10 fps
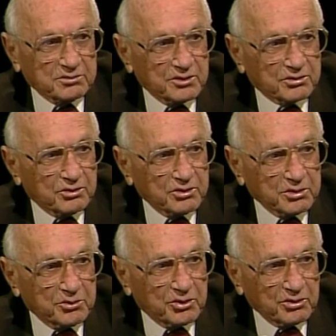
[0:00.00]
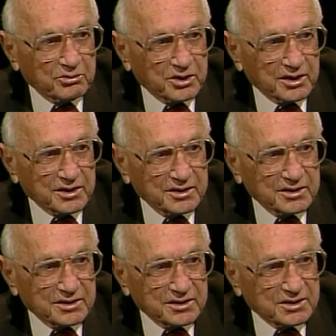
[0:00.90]
them, throwing them all away,
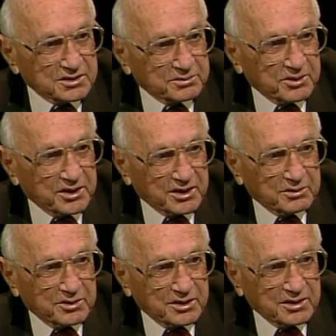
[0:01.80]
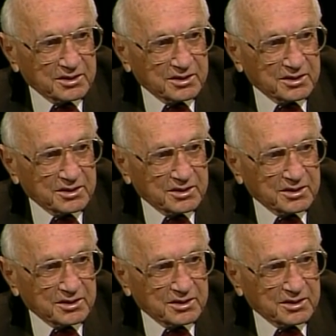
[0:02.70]
dissipating them